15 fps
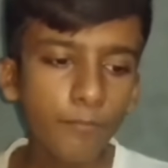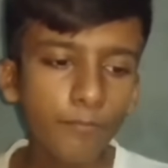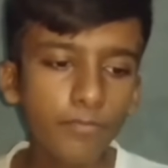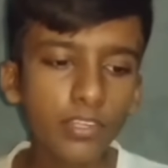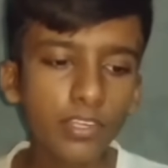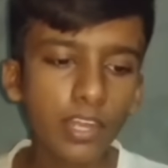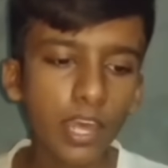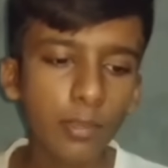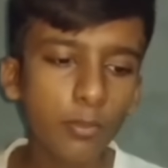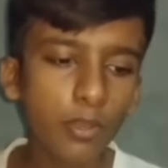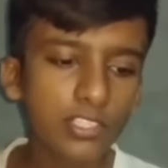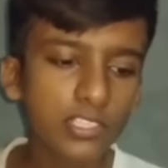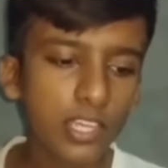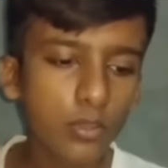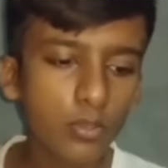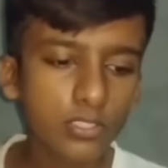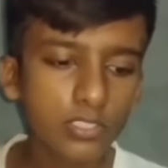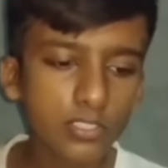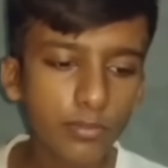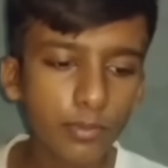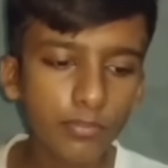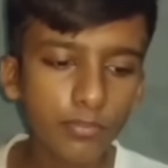Diploid
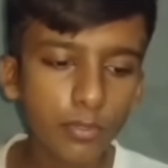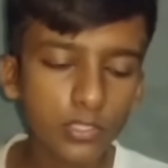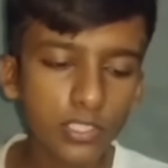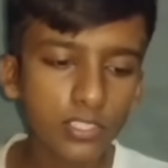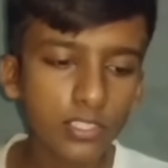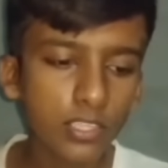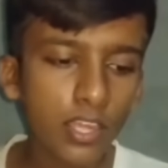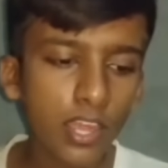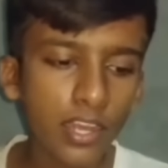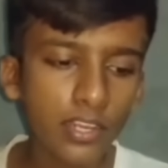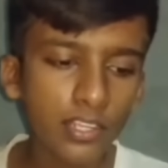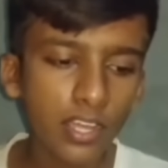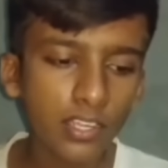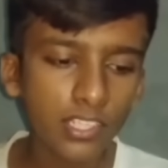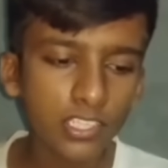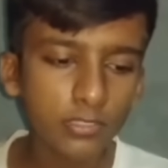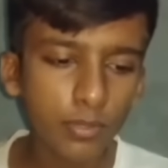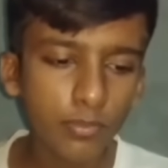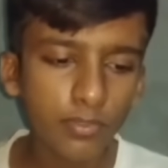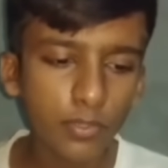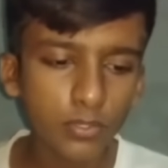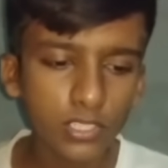zygote sperm fuses and the other
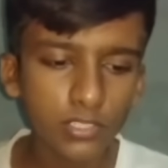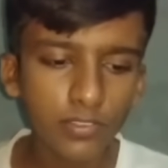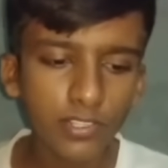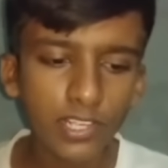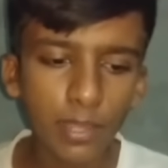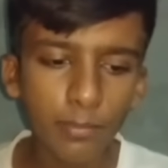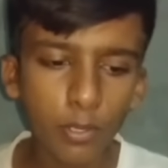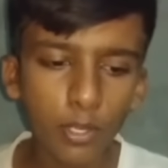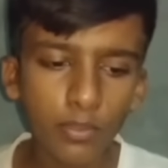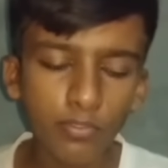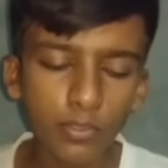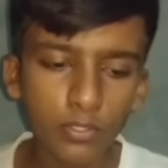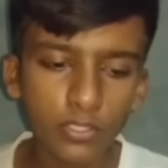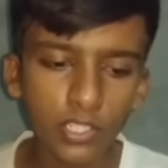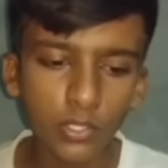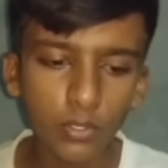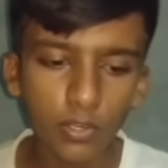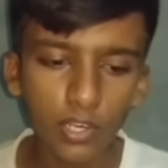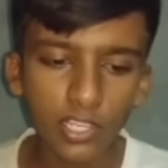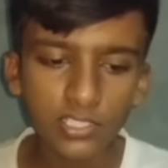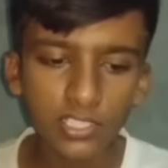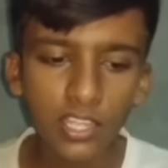sperm fuses with diploid fusion
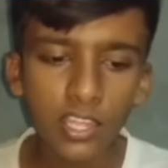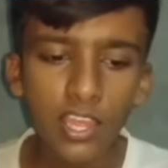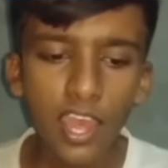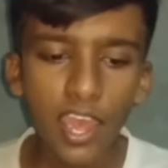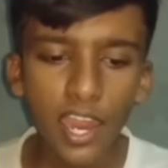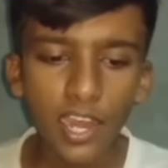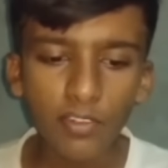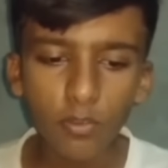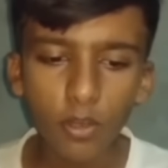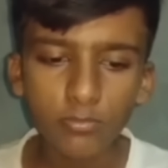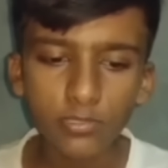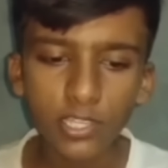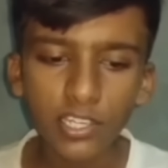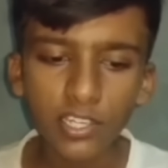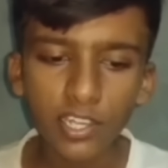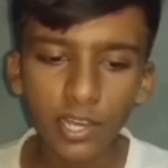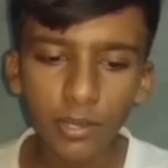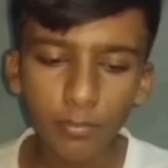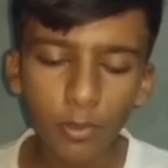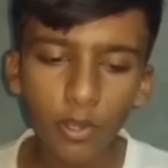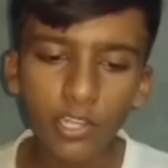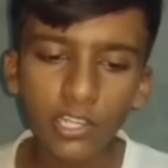nucleus and forms a
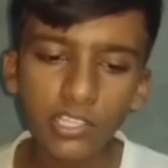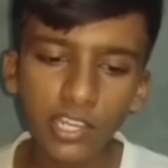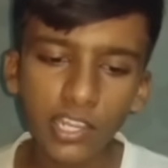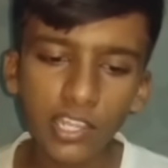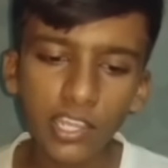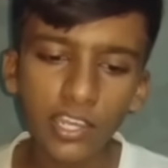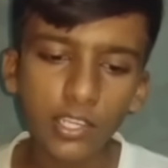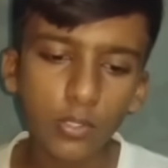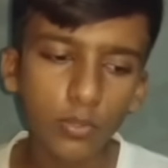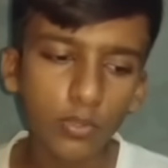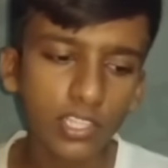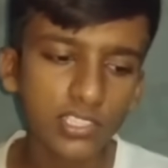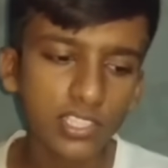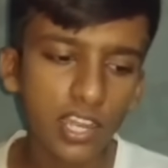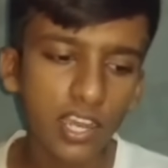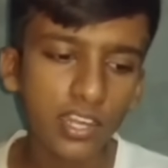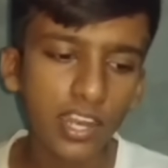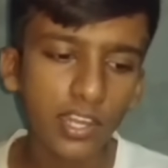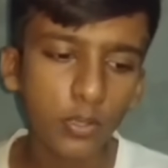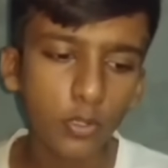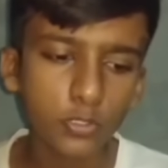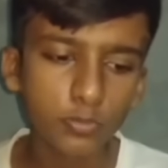triploid 3N nucleus called
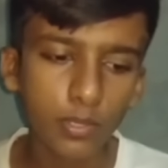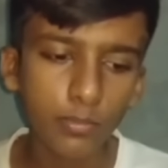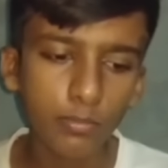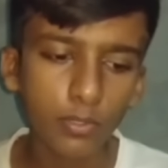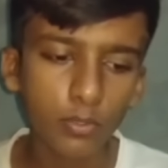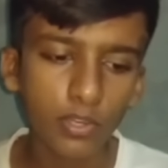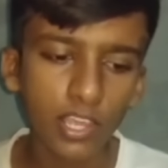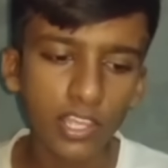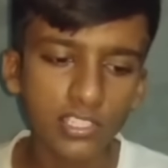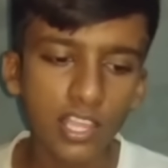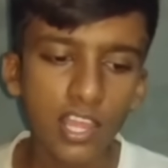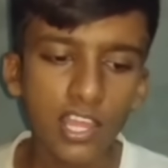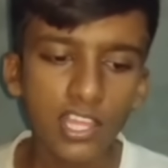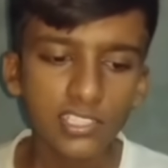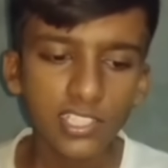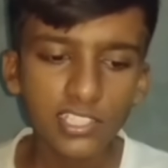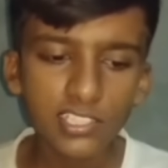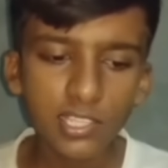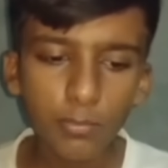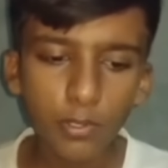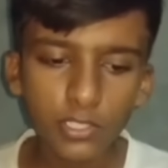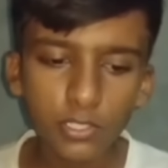endosperm nucleus. Since
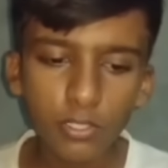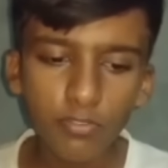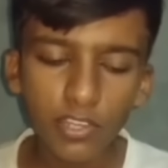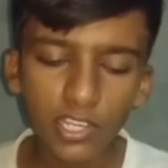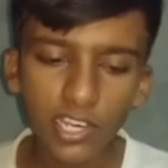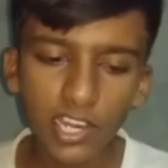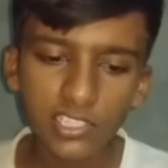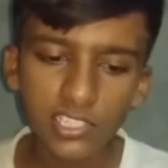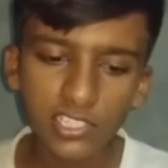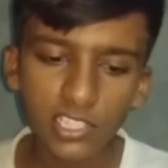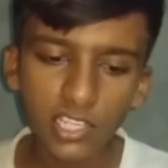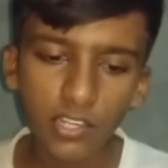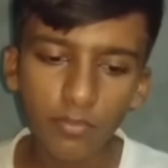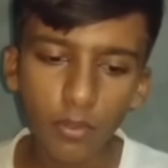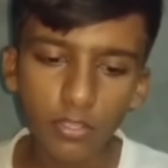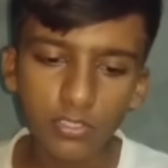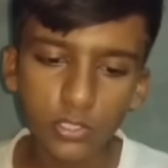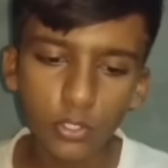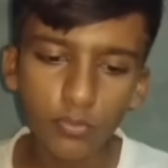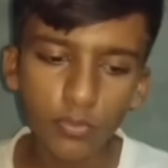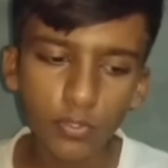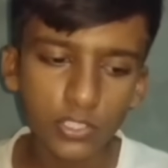the process of fertilization involves
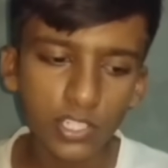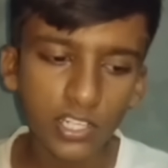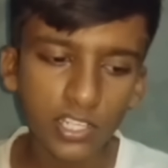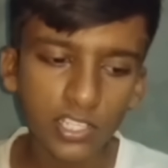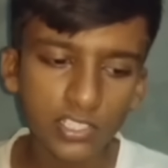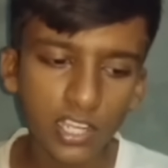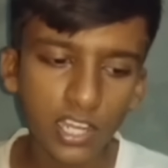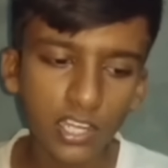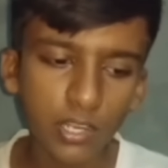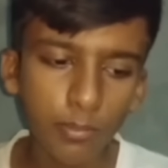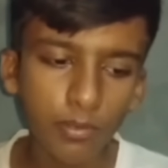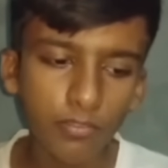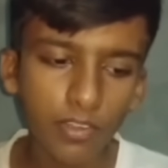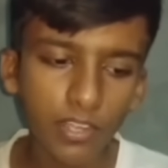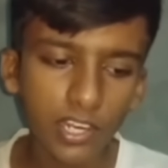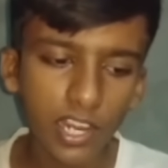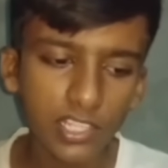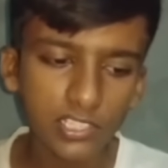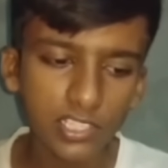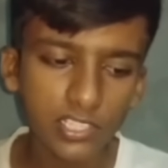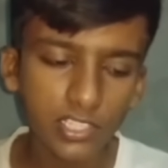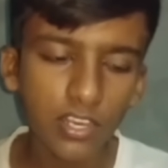tube fusion, it is called double
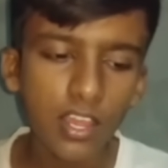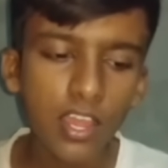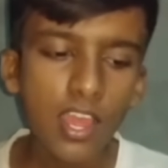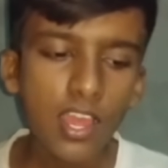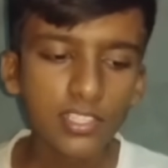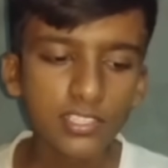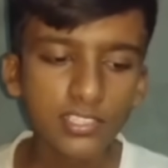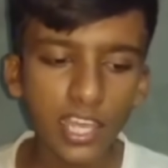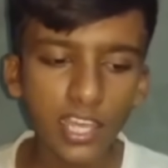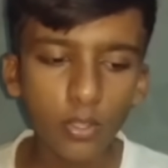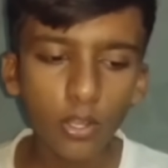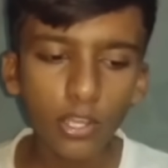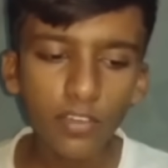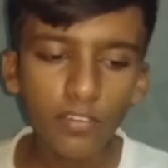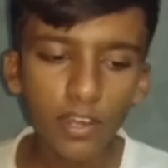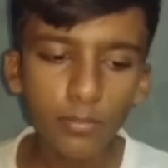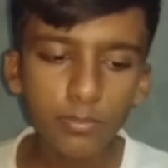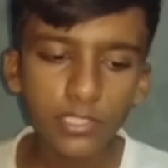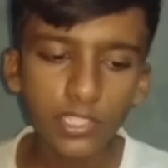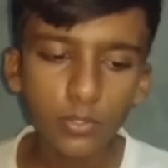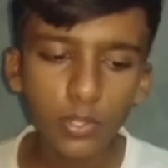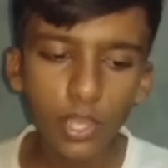fertilization. Zygote
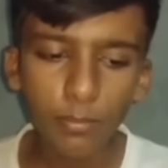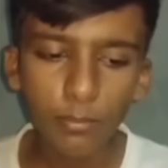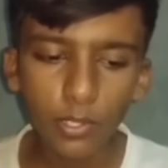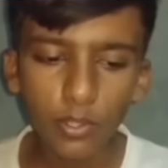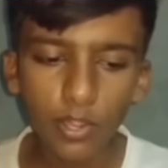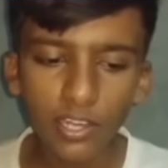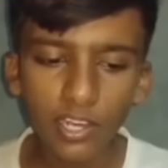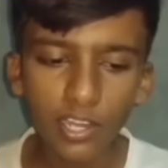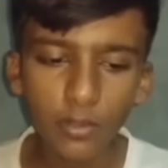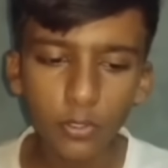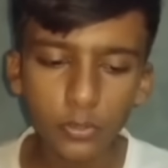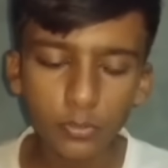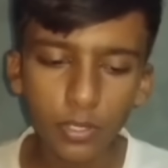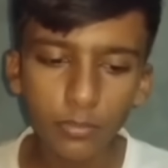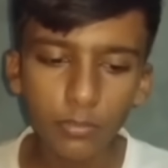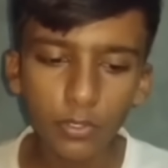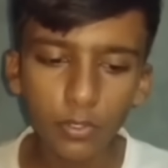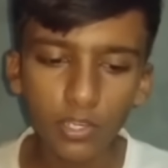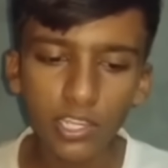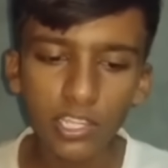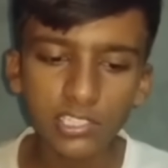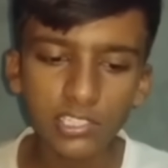develops into embryo and endosperm
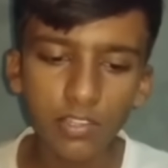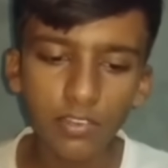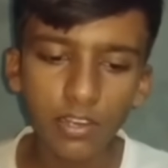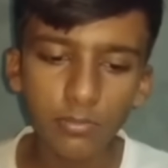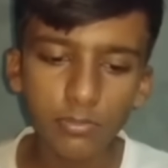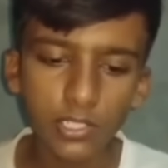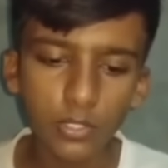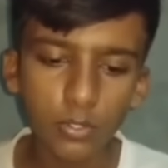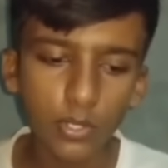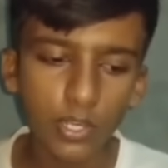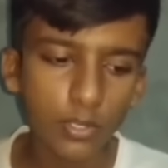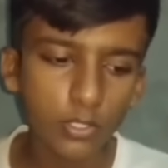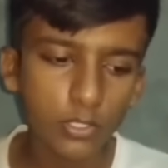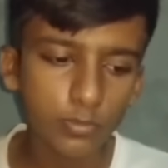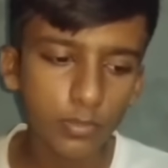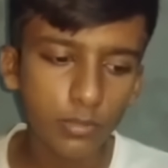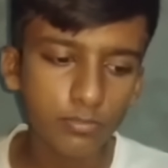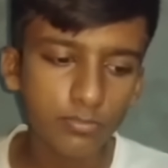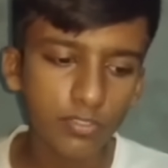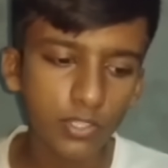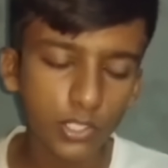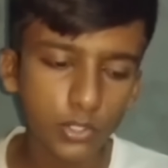nucleus develops into endosperm
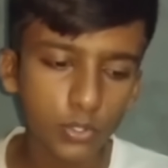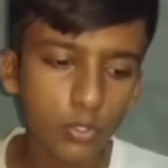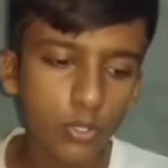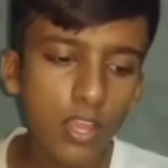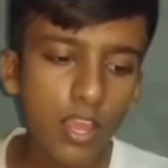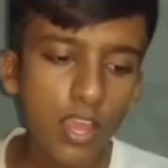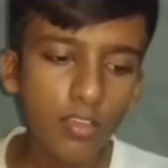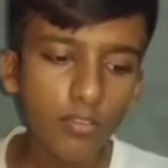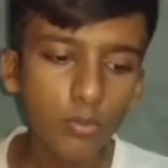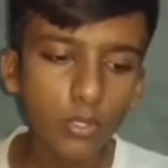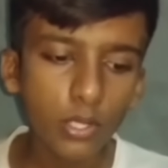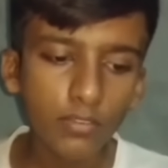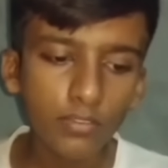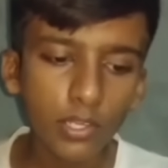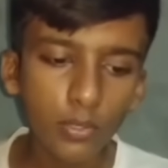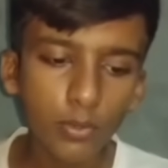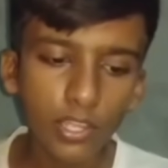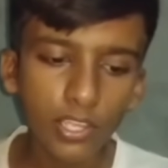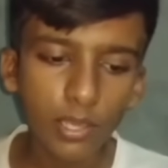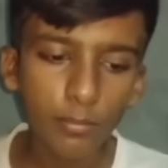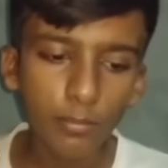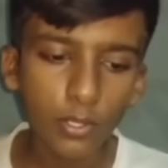tissue, food of the
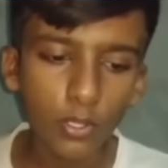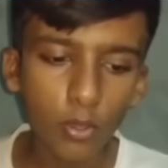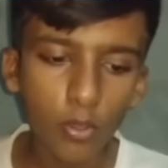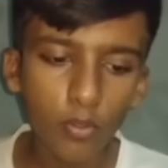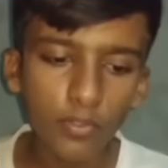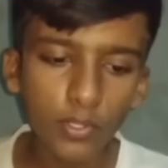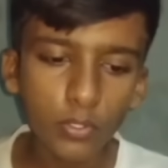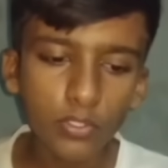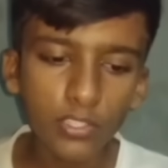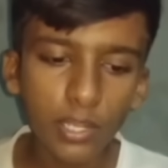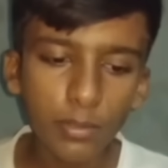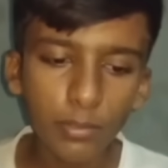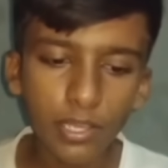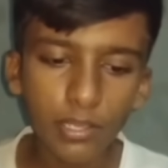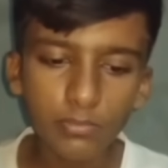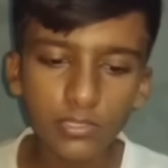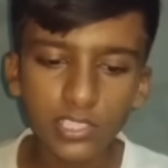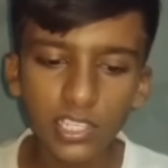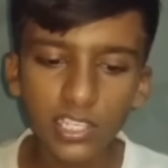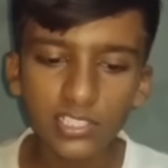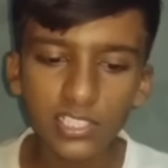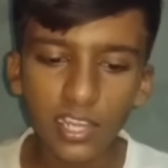growing embryo. Ovule then becomes
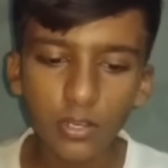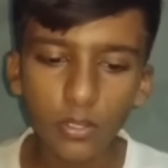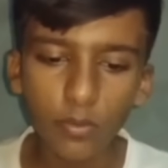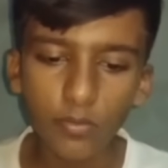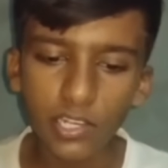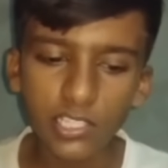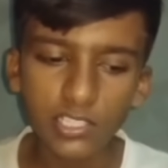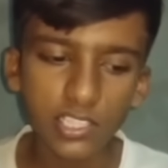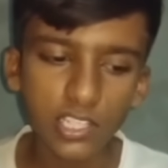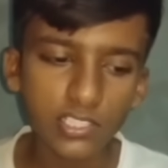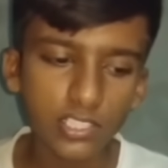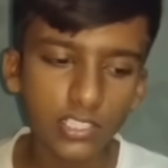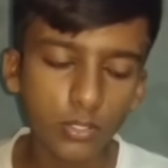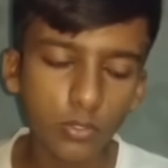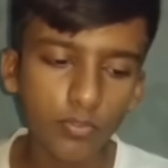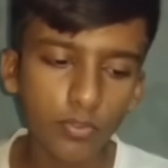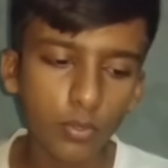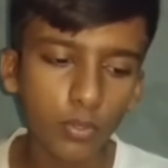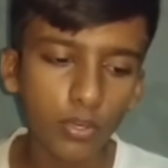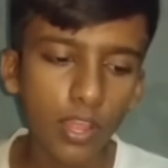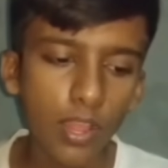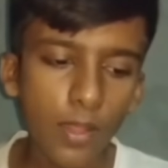seeds and ovary change into
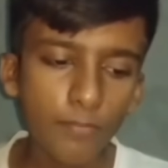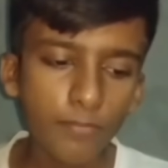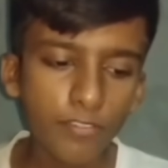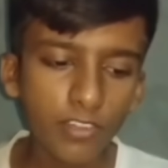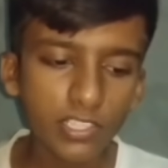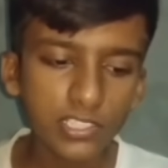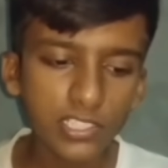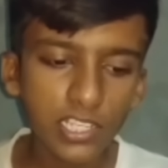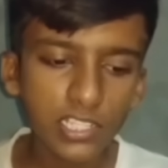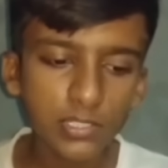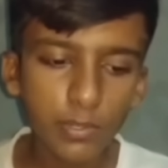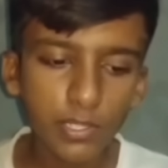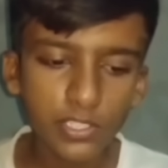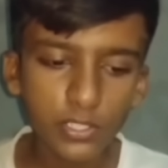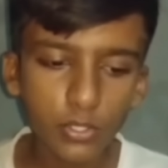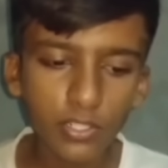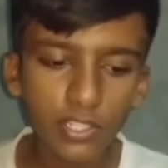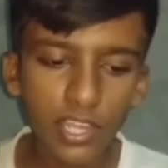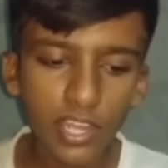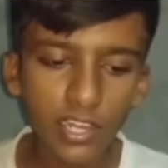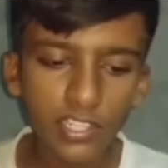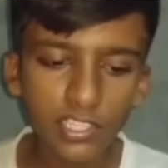fruit. When seeds mature,
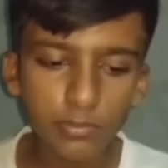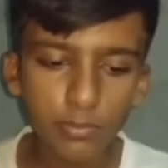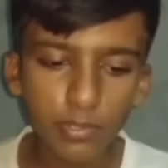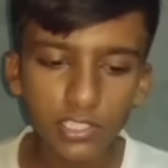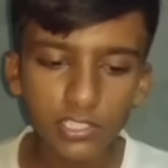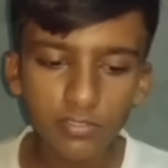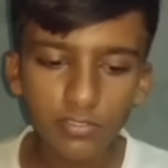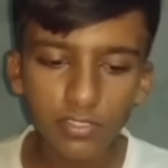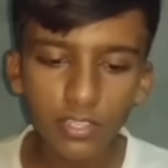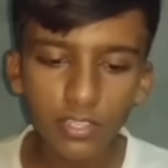they are dispersed.